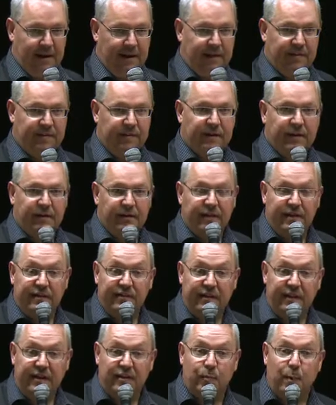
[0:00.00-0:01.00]
It's a
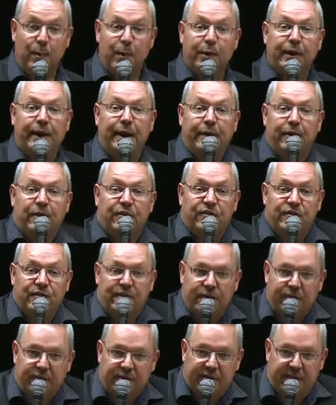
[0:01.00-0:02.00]
disease where you cannot
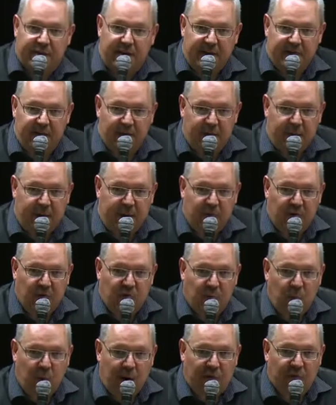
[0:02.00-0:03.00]
synthesize the
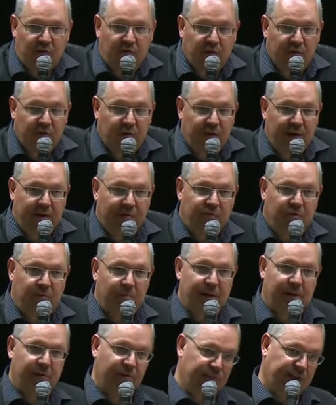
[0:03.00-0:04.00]
mannose 1-phosphate from
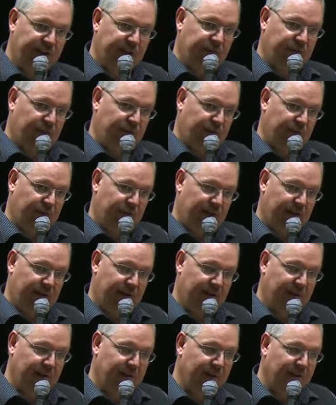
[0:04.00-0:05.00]
mannose 6-phosphate.
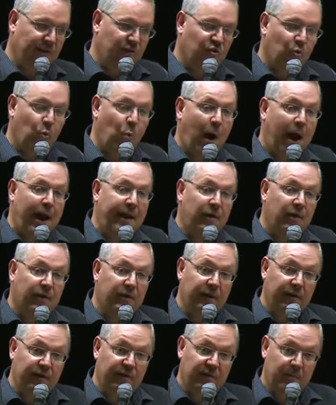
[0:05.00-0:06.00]
So why not
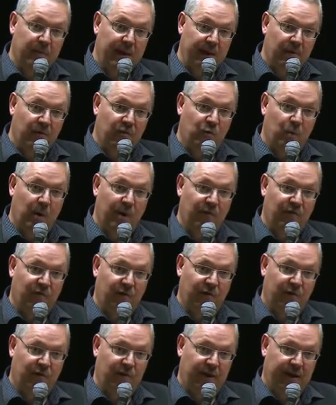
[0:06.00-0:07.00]
give the mannose
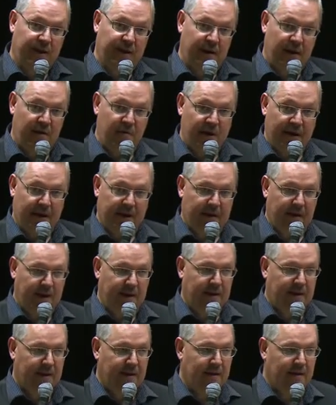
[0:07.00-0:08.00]
1-phosphate directly?
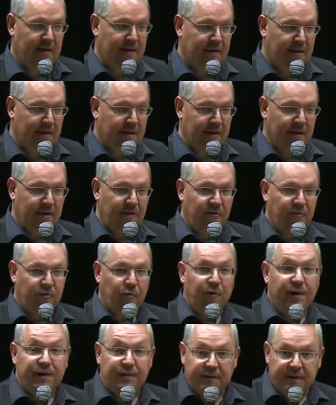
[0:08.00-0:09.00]
The
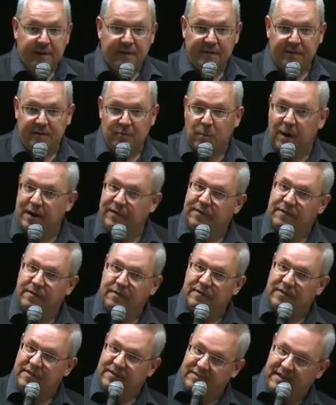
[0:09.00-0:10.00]
reason is why
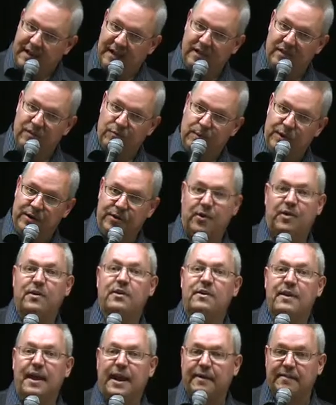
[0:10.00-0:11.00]
the cells will
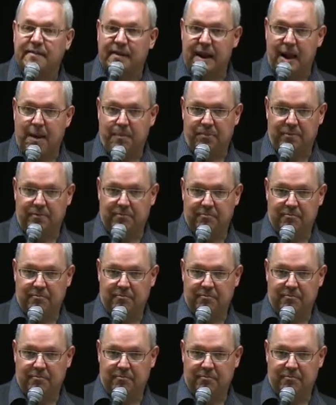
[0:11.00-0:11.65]
not take that up.